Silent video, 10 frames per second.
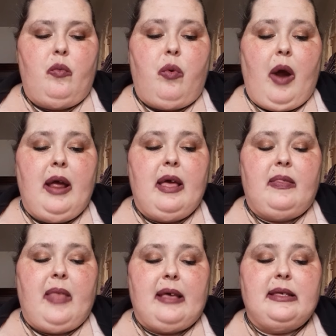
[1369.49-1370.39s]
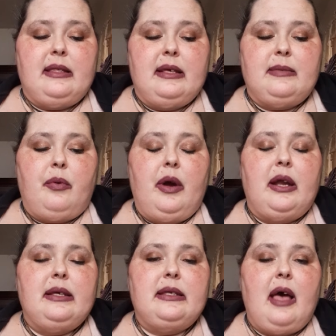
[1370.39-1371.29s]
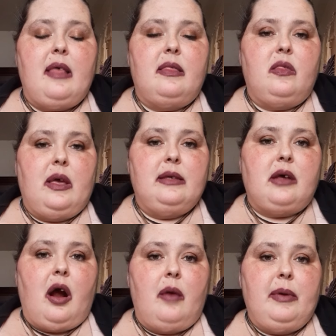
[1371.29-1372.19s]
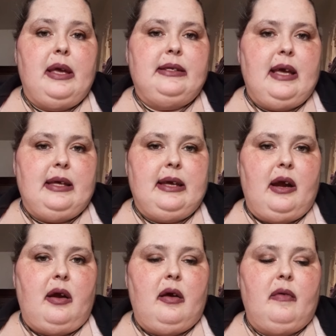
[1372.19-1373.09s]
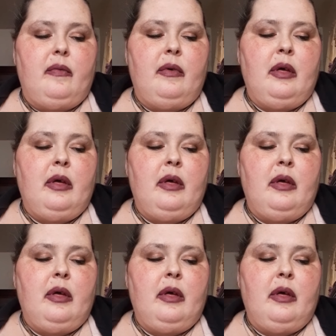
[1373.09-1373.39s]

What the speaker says: right at this point is that things are being taken care of.